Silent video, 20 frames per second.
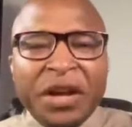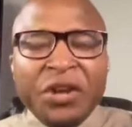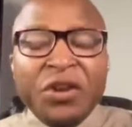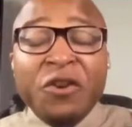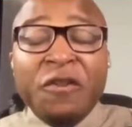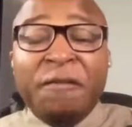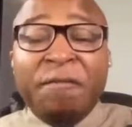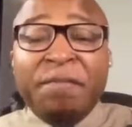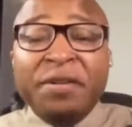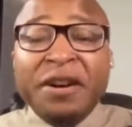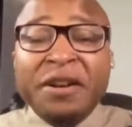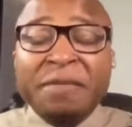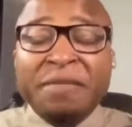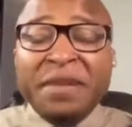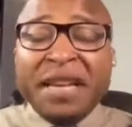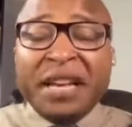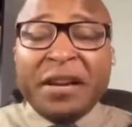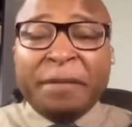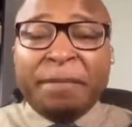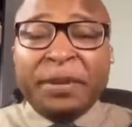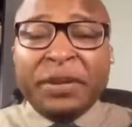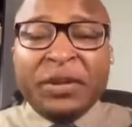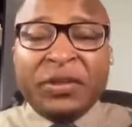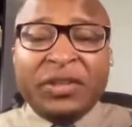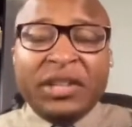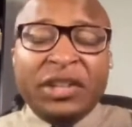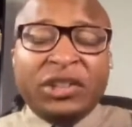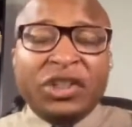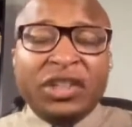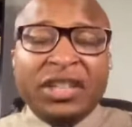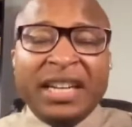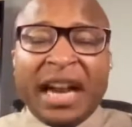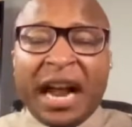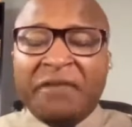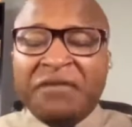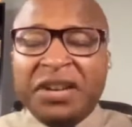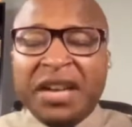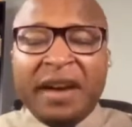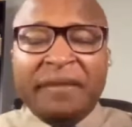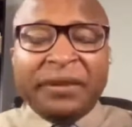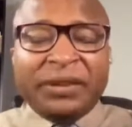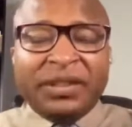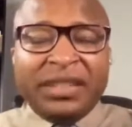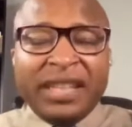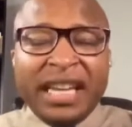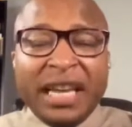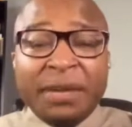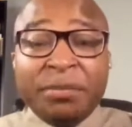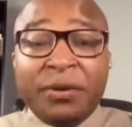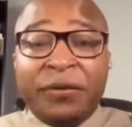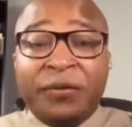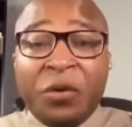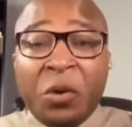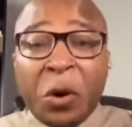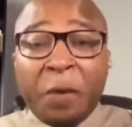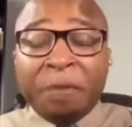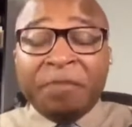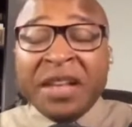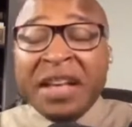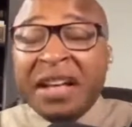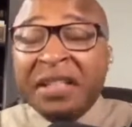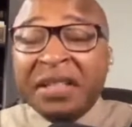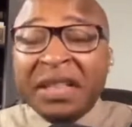You've put me in a position that I've never seen before.